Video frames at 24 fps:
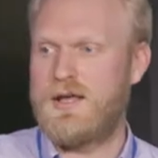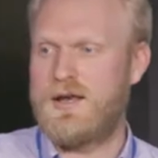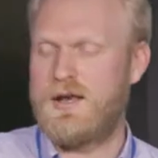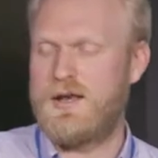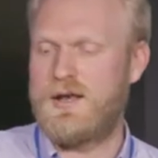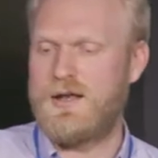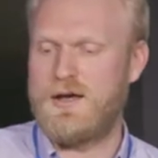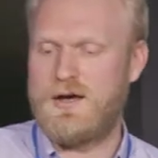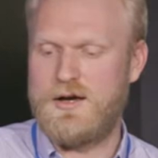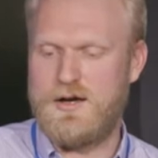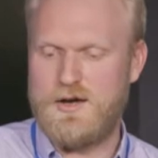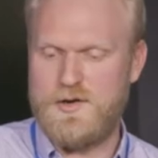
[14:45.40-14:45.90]

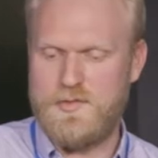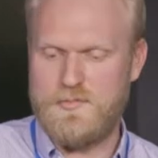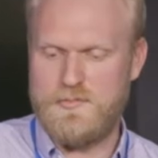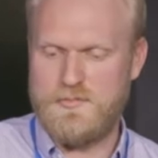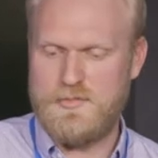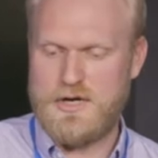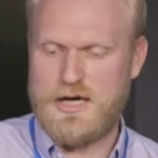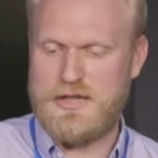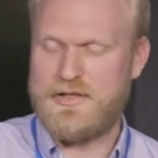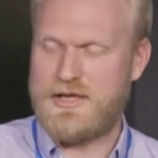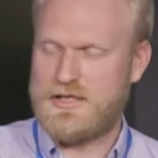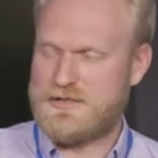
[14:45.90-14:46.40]
and
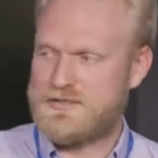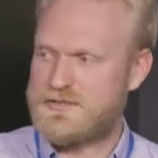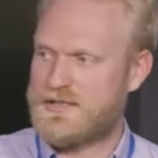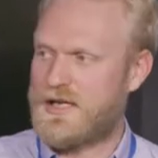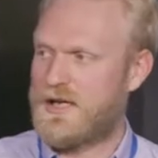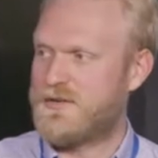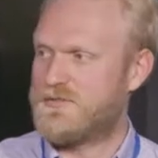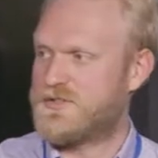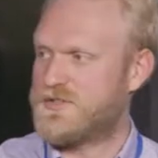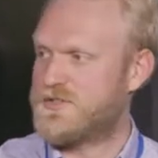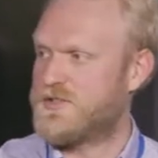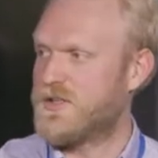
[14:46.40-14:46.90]
um, I think it's
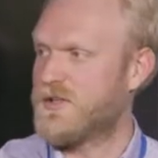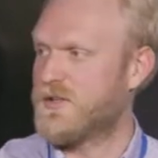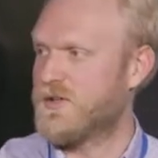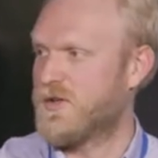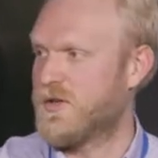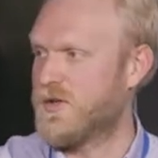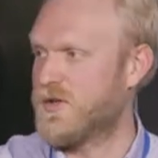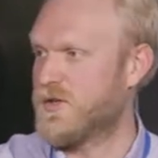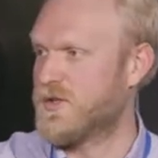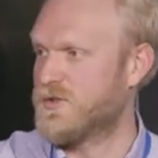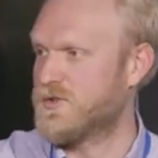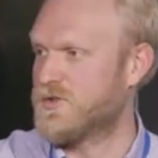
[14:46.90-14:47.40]
kind of still
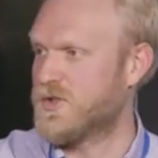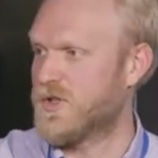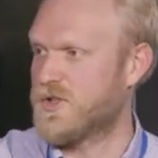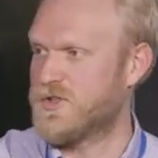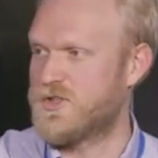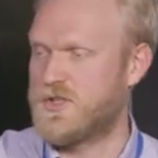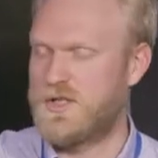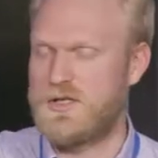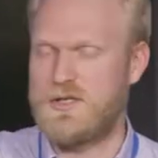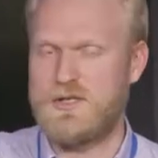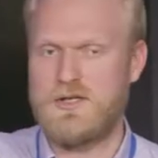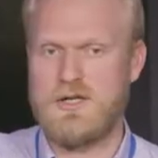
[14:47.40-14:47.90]
under
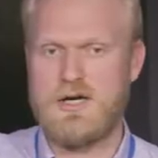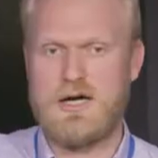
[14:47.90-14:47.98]
construction.